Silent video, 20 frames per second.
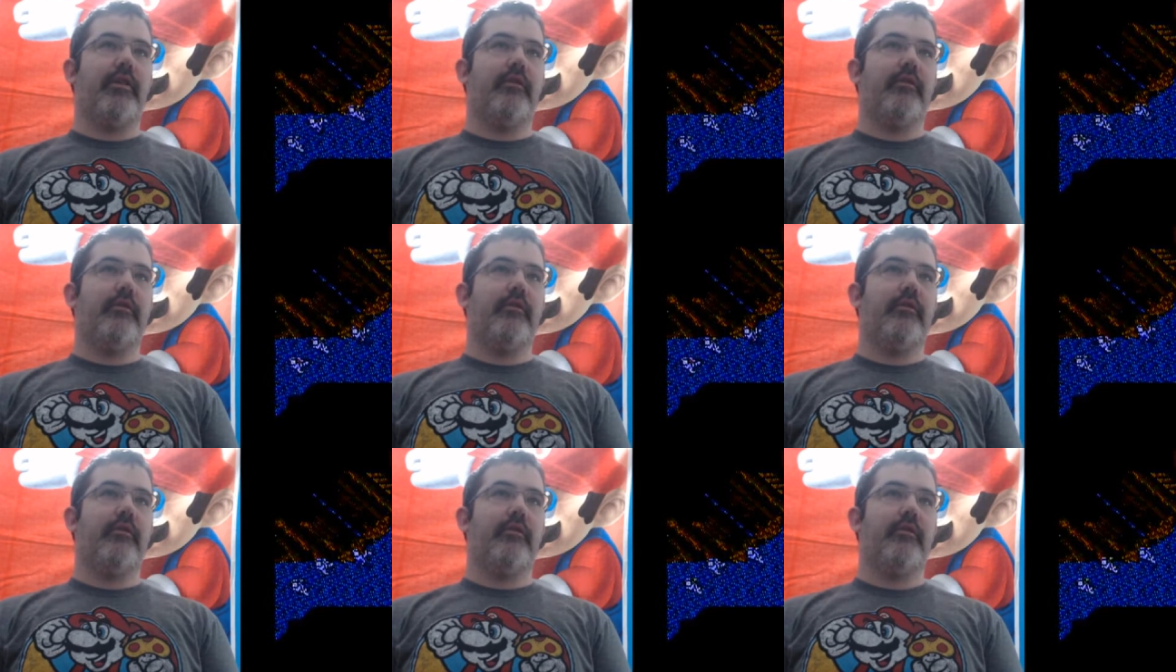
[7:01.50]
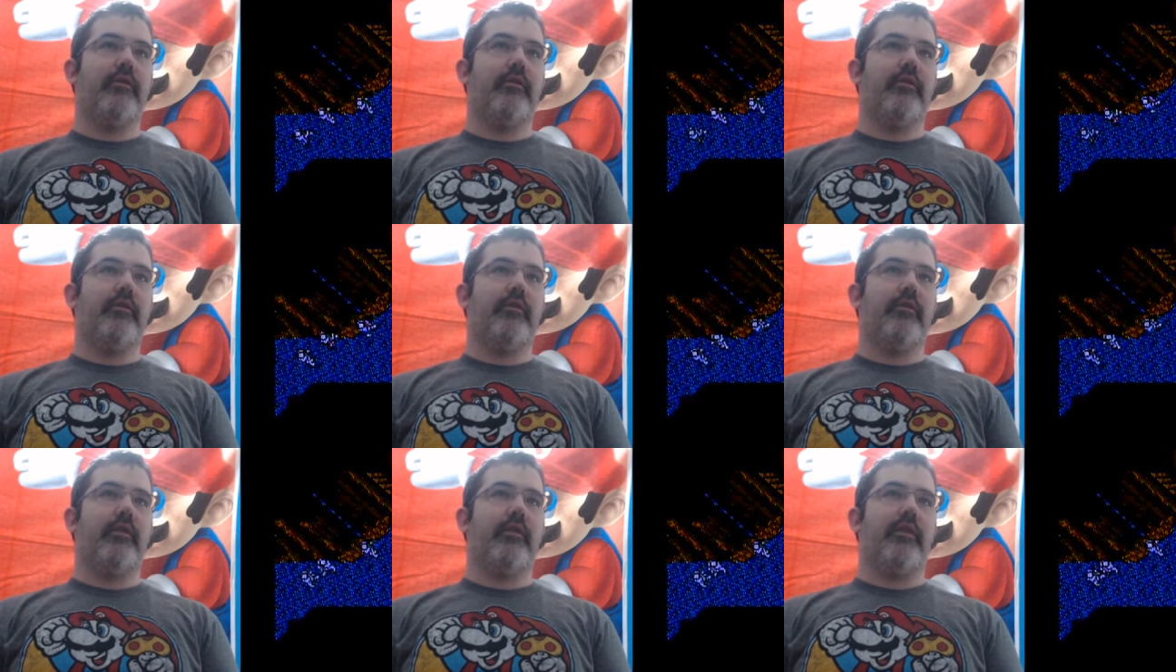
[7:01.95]

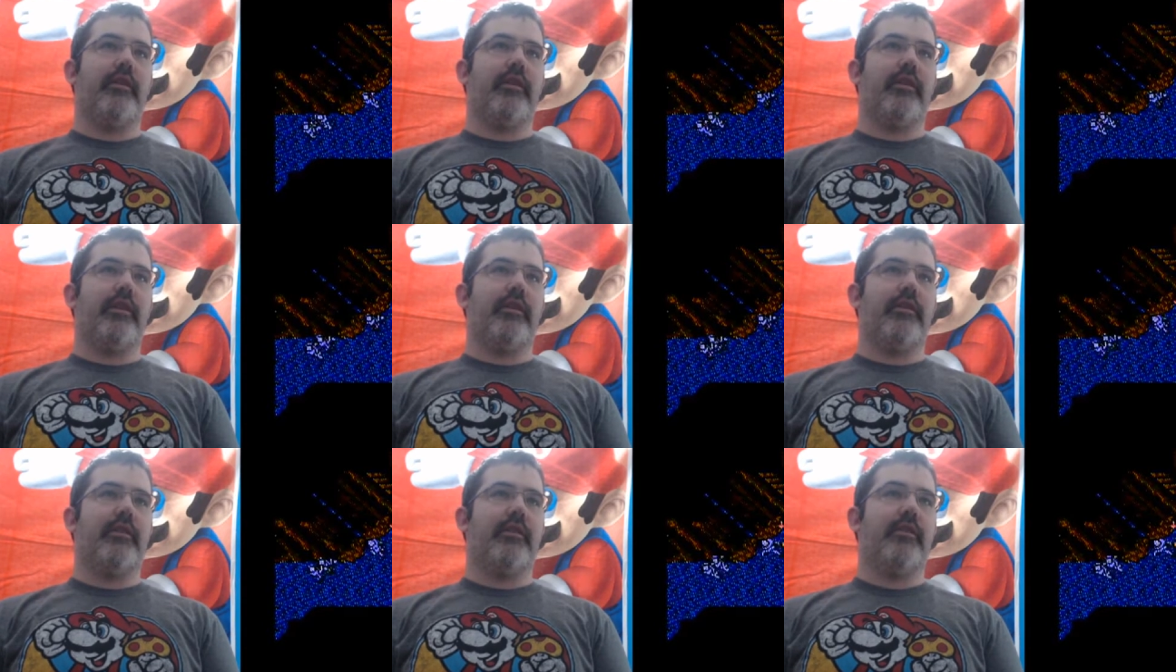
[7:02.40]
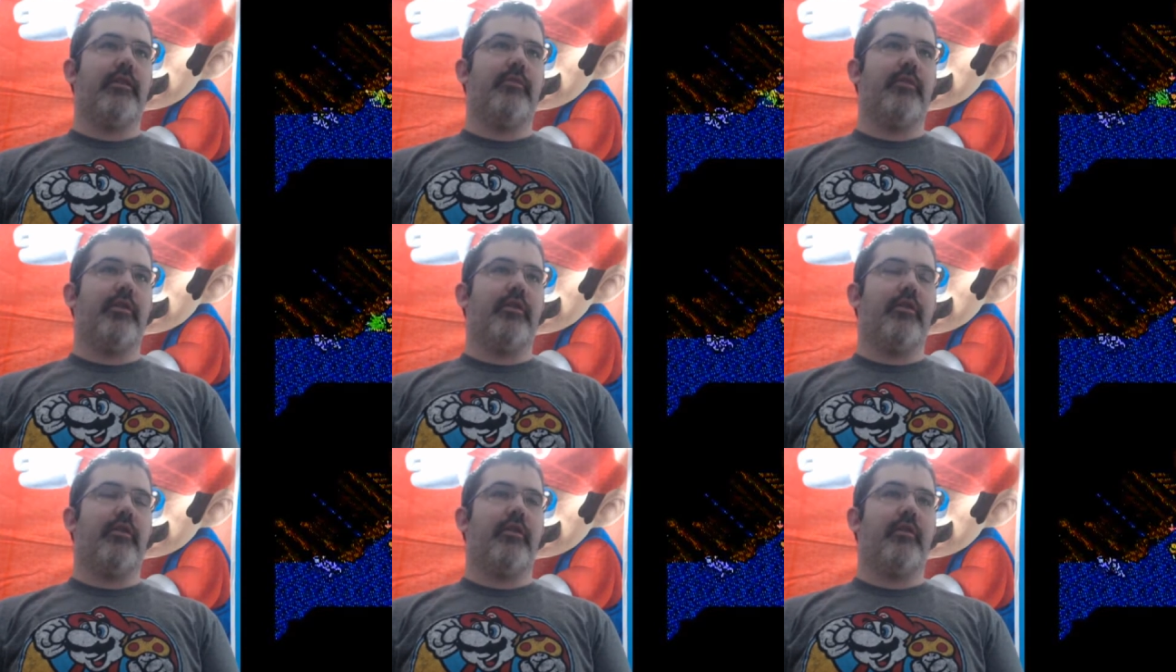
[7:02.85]
I think that's a
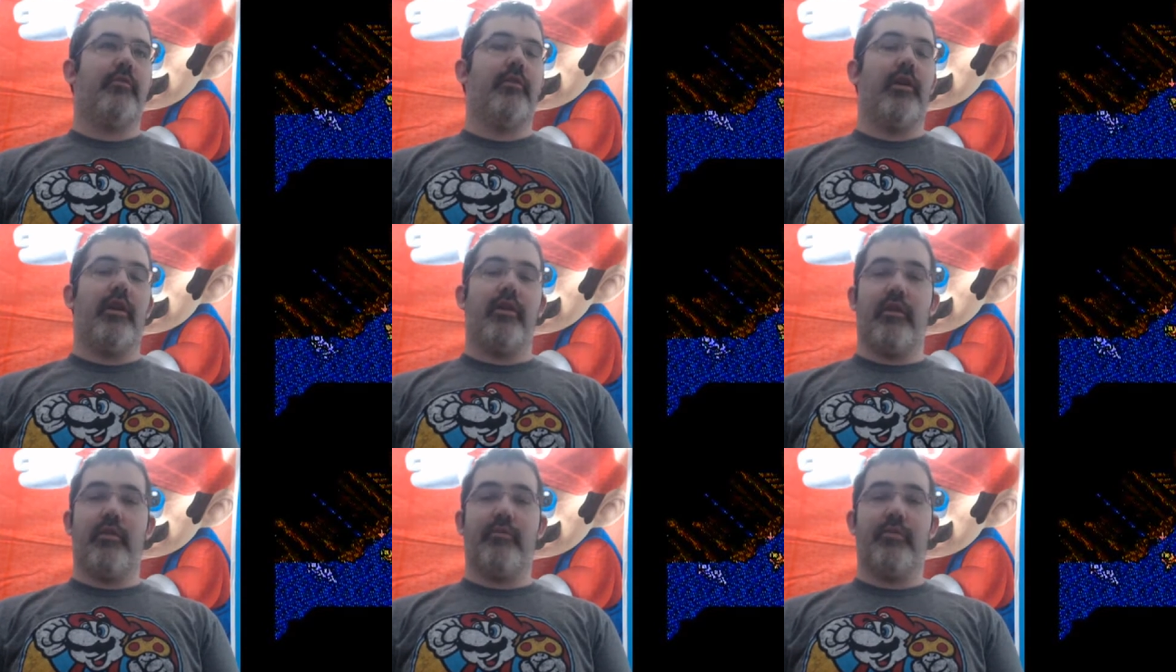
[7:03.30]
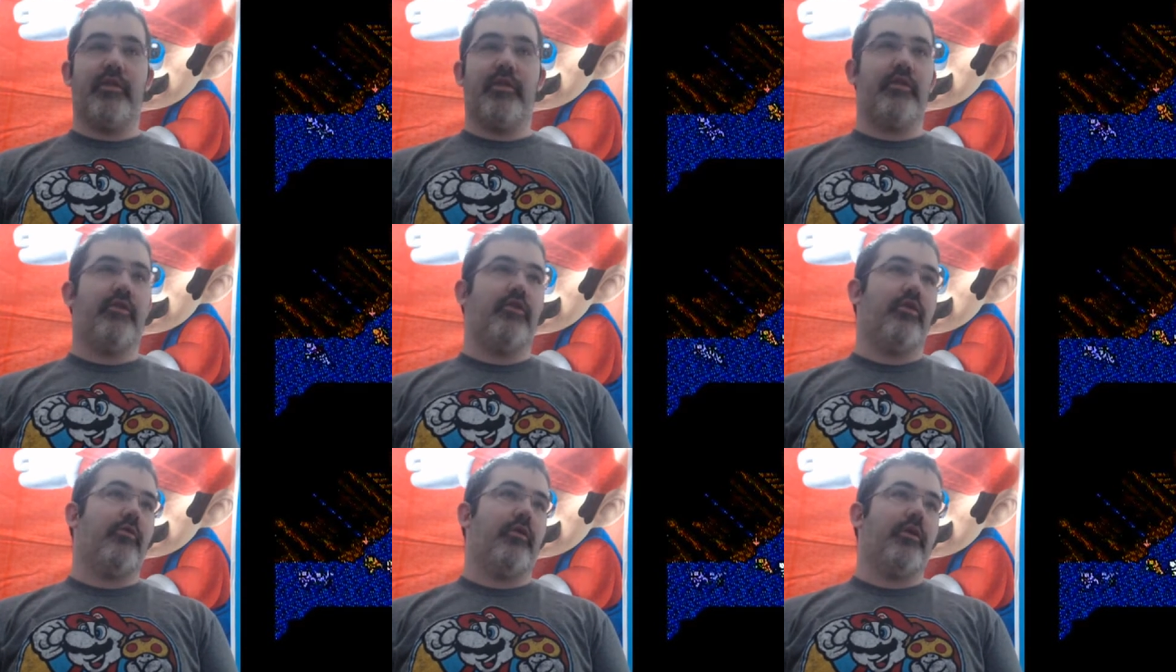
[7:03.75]
scimitar. I'm not 100%
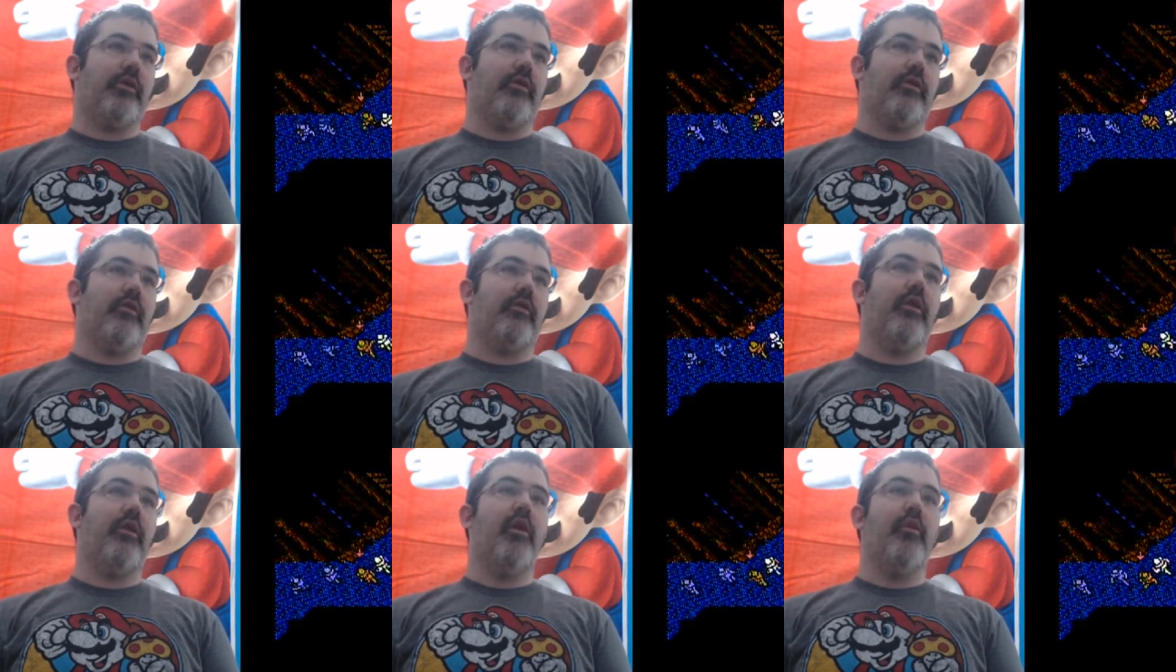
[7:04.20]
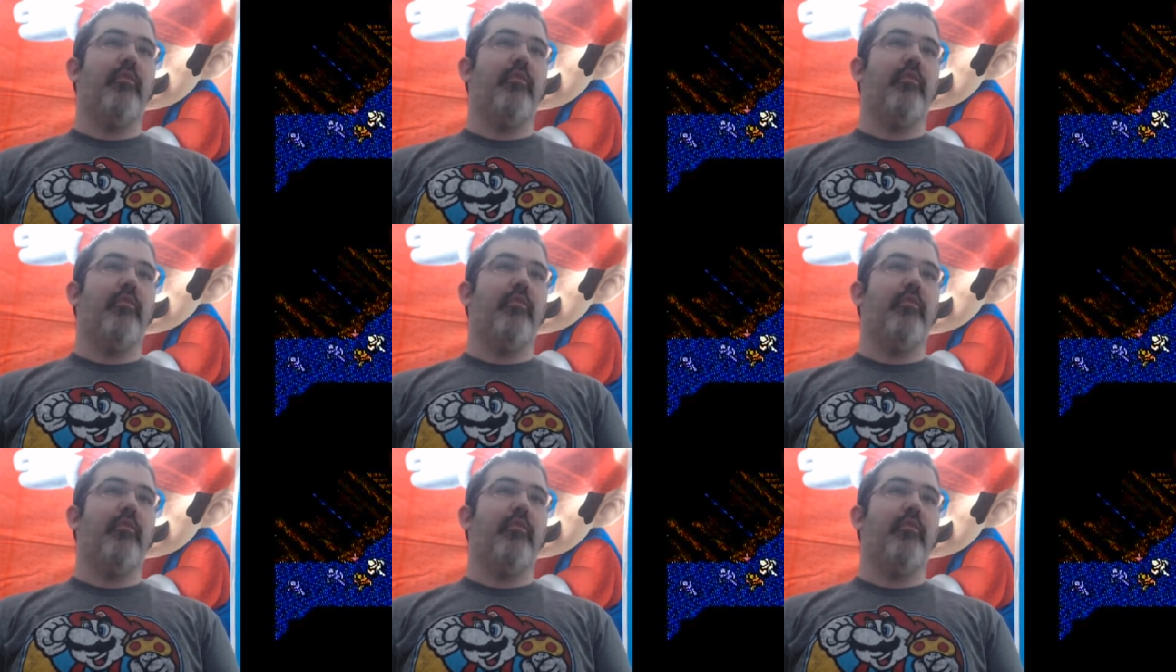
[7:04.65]
sure what it's called.